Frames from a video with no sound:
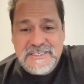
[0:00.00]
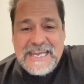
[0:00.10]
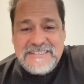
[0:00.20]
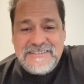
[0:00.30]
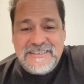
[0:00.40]

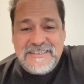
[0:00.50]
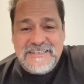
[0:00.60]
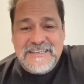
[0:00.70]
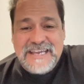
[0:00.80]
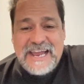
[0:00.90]
and
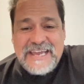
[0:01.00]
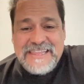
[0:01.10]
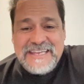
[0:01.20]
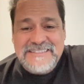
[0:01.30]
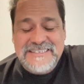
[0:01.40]
the guy
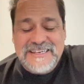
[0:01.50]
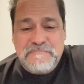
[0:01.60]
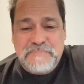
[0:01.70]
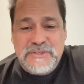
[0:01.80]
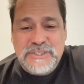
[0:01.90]
that
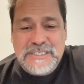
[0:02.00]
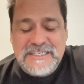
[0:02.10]
built